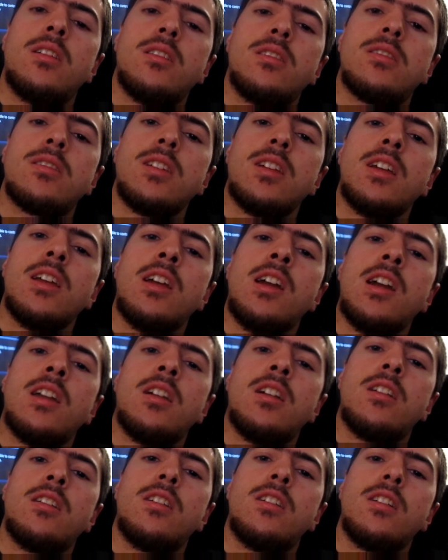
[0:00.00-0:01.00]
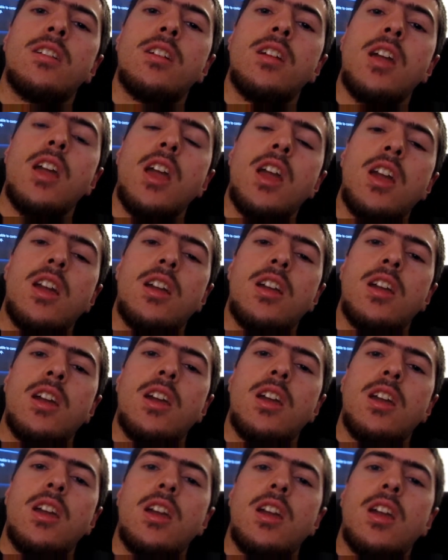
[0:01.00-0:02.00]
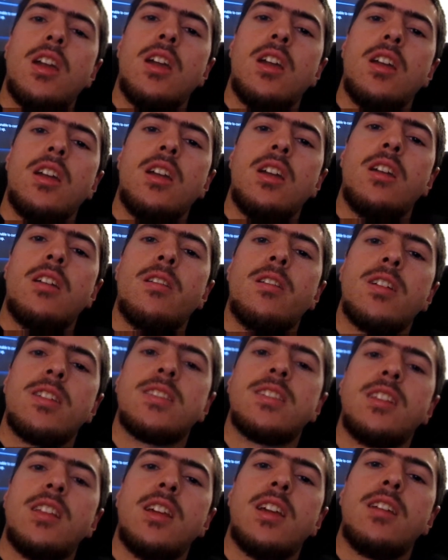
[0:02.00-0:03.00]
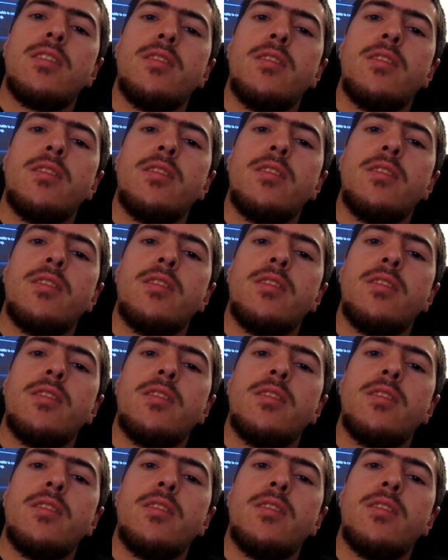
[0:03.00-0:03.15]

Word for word: Second Hand Hunter, aka Crazy Dave,